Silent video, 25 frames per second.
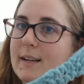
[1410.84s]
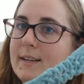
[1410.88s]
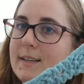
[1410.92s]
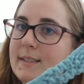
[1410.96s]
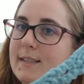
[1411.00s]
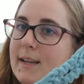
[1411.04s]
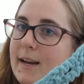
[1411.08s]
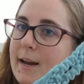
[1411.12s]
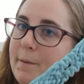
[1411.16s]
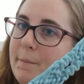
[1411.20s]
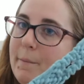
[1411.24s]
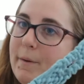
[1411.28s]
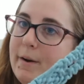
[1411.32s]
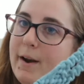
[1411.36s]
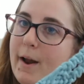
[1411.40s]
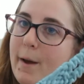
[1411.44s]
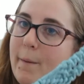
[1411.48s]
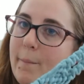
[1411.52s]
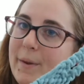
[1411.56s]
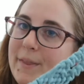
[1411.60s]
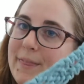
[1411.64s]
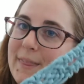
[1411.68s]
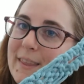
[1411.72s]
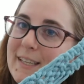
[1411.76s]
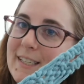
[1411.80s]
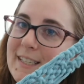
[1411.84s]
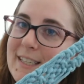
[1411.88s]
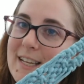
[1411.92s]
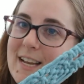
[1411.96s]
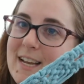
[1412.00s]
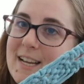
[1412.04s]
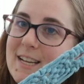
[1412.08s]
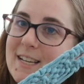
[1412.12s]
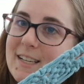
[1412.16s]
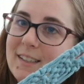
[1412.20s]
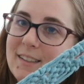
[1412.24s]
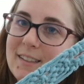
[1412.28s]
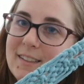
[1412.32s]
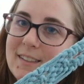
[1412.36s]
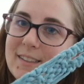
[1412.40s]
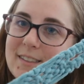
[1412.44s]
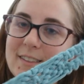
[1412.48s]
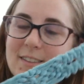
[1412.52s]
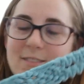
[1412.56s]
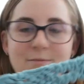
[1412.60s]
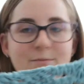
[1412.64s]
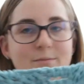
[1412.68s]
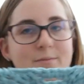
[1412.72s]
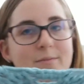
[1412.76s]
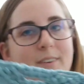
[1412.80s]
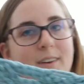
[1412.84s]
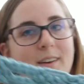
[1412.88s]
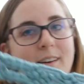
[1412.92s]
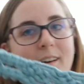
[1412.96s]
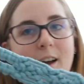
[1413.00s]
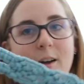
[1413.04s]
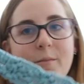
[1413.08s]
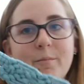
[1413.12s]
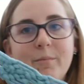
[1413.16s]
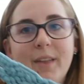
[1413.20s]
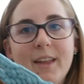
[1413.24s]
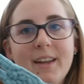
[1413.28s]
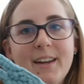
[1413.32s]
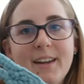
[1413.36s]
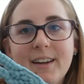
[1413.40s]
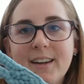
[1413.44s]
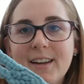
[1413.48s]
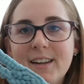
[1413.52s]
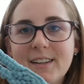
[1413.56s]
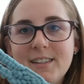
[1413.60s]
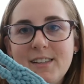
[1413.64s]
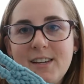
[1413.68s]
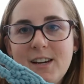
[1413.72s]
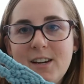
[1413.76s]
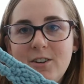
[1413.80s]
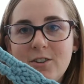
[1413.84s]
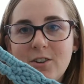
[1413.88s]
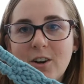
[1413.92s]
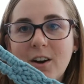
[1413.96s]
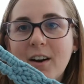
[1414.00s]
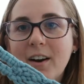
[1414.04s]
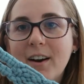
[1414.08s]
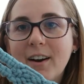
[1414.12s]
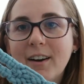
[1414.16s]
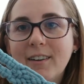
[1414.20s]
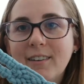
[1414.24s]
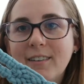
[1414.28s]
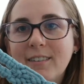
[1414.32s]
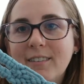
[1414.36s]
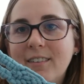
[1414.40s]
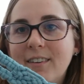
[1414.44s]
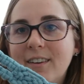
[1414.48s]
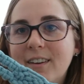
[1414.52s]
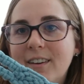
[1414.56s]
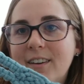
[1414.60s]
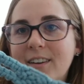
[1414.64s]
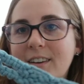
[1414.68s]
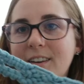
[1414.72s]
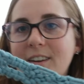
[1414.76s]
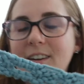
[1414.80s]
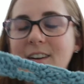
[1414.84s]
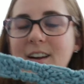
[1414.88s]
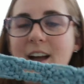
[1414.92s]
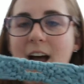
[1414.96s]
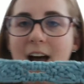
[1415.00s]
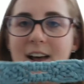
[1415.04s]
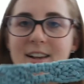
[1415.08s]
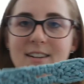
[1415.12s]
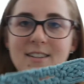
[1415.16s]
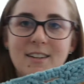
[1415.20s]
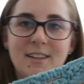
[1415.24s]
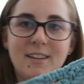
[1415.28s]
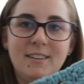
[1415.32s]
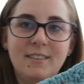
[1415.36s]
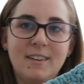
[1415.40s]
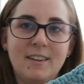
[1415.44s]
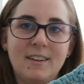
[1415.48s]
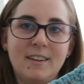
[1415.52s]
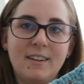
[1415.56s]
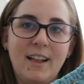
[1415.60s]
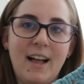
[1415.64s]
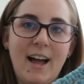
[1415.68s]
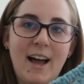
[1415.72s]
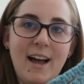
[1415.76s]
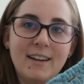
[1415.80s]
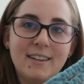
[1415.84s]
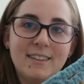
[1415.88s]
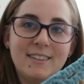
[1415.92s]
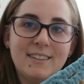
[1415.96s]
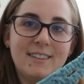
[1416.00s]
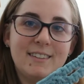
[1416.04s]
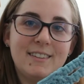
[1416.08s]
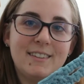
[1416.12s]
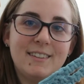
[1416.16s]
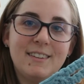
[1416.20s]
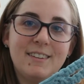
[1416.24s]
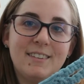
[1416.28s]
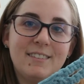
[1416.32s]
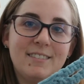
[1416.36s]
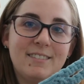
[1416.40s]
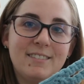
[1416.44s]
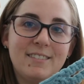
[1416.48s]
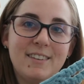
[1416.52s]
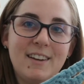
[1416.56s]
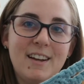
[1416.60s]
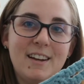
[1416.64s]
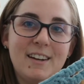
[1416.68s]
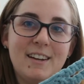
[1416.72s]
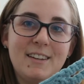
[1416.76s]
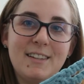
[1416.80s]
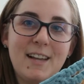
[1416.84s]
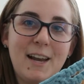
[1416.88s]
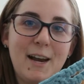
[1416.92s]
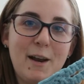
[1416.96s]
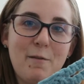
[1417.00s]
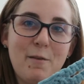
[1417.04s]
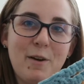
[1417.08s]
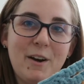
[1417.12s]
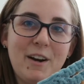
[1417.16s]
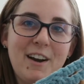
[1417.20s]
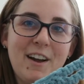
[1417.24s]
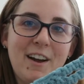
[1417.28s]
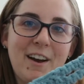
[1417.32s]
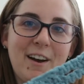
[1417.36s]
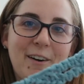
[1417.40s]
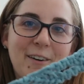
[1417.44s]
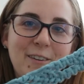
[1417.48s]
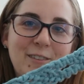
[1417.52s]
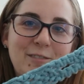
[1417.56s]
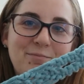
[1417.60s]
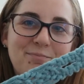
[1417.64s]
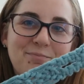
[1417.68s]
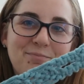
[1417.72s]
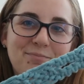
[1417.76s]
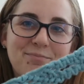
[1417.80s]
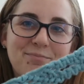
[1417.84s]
Does anyone know what this is? Like a teacher asking the class. Does anyone know?